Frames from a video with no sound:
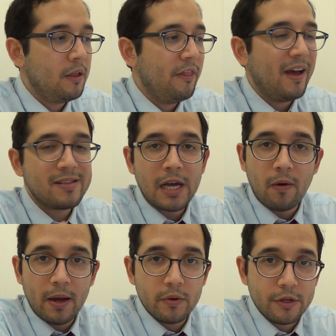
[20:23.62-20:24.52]
That's how
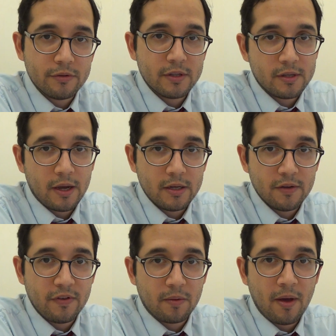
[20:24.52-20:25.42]
I would use the
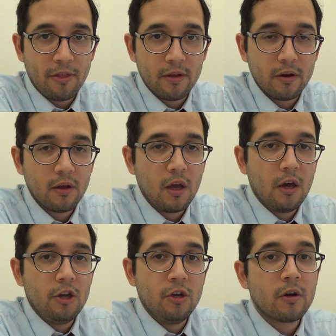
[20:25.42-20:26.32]
scientific method.
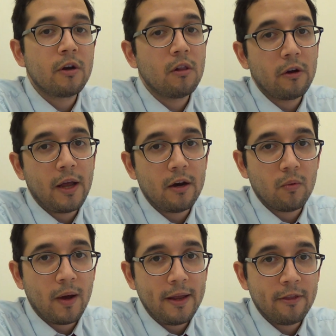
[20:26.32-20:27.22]
You're going to learn how to
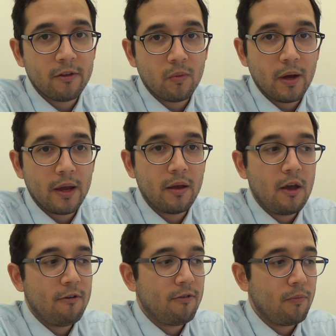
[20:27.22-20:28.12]
write this way
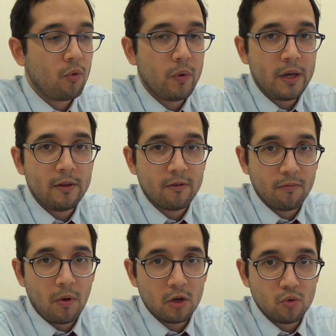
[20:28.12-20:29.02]
from the readings of
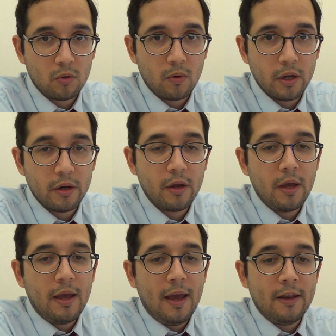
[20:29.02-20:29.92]
Module 1,
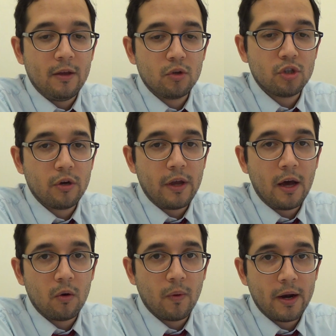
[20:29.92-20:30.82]
and they'll show you
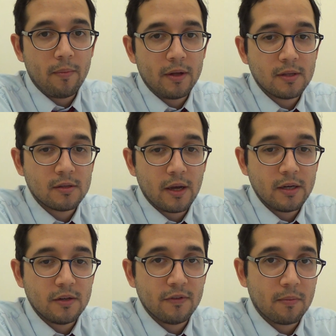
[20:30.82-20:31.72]
how to write about the
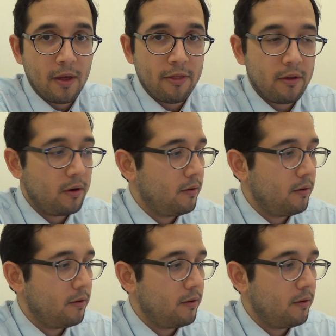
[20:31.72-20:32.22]
scientific method.